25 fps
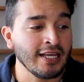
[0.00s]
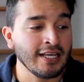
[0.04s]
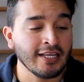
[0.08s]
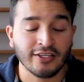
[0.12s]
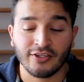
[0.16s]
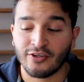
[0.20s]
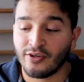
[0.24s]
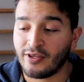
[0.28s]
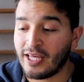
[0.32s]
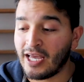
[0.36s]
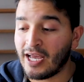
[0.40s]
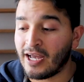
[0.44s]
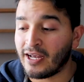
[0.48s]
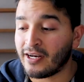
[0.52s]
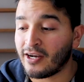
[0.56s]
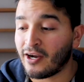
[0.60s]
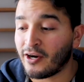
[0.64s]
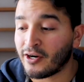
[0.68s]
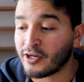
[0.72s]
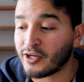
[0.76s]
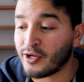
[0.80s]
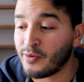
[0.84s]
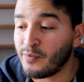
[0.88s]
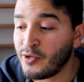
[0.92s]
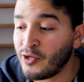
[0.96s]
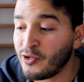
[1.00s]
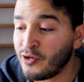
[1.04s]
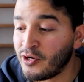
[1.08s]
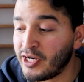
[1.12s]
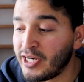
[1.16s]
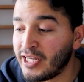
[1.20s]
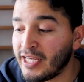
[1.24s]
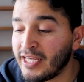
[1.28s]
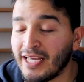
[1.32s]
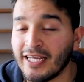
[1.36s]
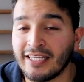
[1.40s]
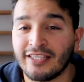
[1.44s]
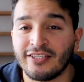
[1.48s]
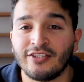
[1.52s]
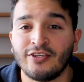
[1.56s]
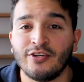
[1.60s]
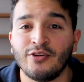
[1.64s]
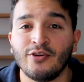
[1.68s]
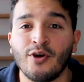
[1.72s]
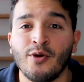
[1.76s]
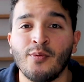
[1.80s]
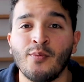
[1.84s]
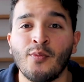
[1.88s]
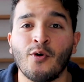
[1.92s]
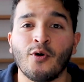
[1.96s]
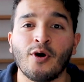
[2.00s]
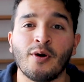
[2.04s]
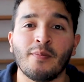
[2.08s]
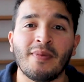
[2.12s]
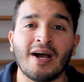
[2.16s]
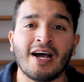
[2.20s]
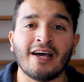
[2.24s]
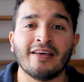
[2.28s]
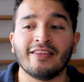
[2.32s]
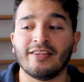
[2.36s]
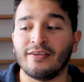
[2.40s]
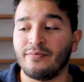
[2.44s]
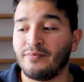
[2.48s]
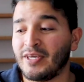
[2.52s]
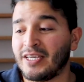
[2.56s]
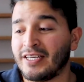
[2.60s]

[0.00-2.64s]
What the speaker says: so that our community gets to know more about them,